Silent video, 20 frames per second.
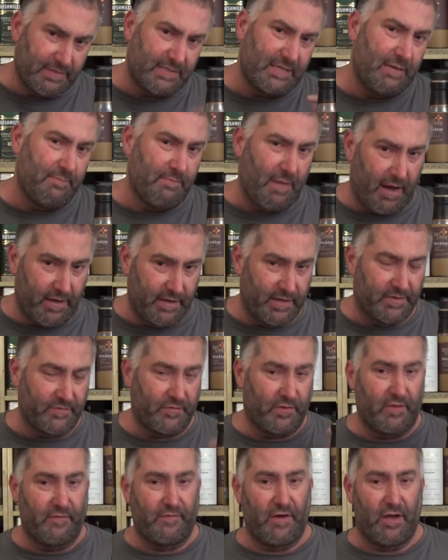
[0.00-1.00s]
C minus
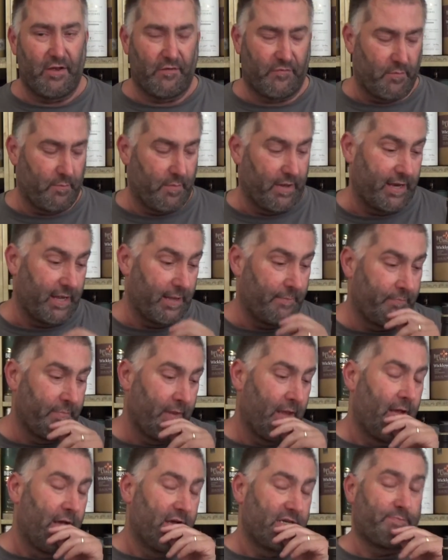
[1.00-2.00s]
for the value for money,
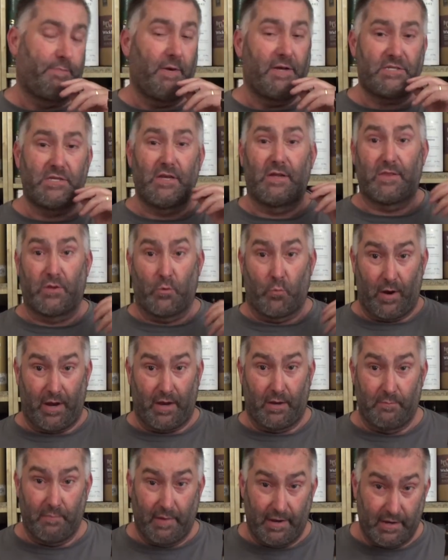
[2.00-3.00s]
especially at the
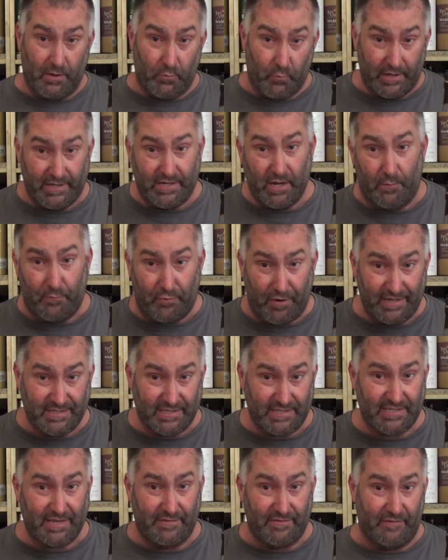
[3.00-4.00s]
recommended retail
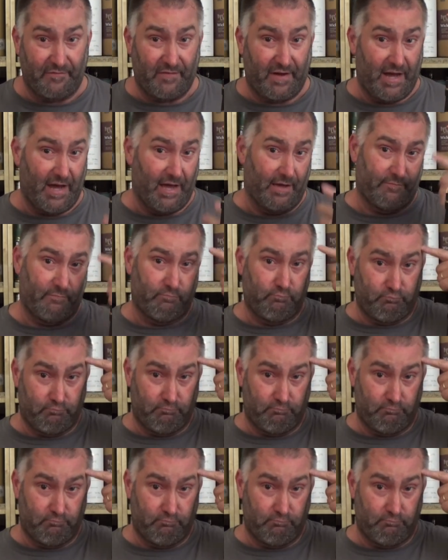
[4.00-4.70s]
price of seventy five.